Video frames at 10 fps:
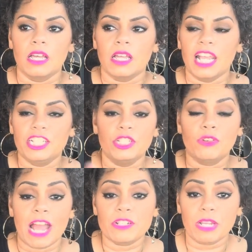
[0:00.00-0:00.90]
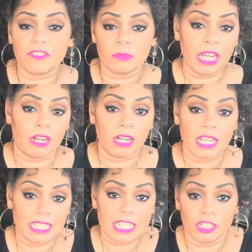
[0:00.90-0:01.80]
And you graduate from there. And
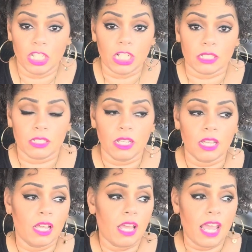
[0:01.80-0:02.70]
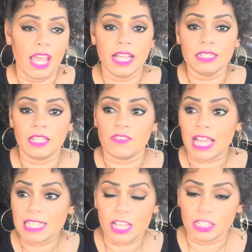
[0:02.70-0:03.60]
that's how you learn. And if
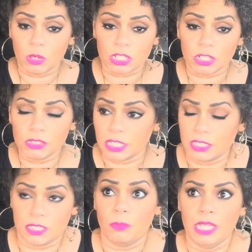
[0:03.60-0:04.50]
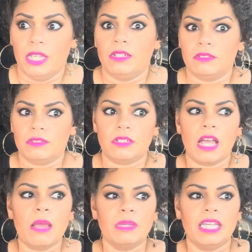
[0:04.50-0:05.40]
that's how you want to learn, then so be it.
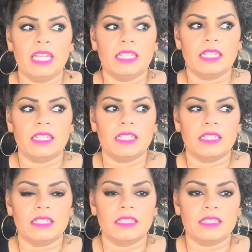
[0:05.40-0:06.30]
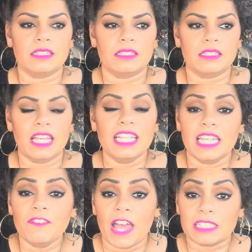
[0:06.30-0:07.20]
I mean, it
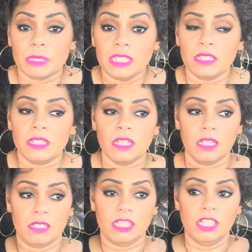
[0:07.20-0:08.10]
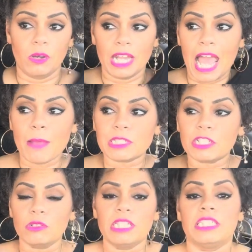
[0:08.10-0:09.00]
did affect me. It
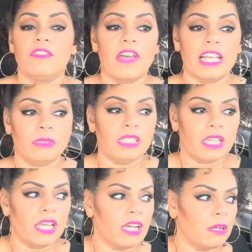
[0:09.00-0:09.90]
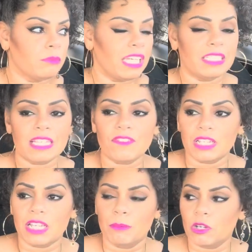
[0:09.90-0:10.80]
absolutely did affect me. It's
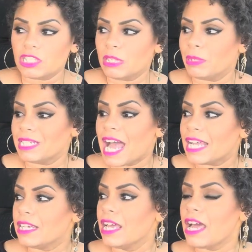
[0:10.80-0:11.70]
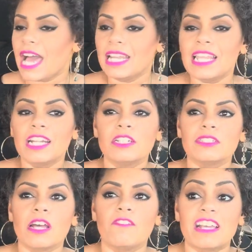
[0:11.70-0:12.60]
definitely emotionally, but I didn't let it
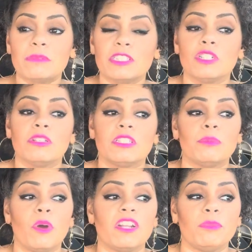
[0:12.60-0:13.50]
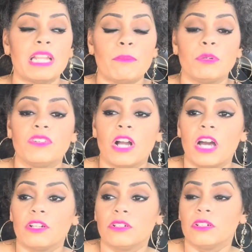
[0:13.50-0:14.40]
affect me to the point of me not moving
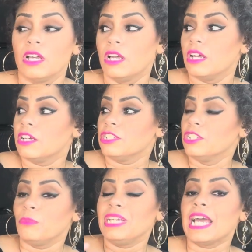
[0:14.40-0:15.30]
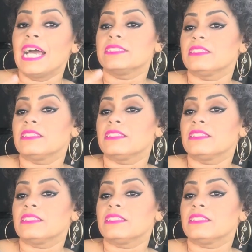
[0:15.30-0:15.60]
on or, me not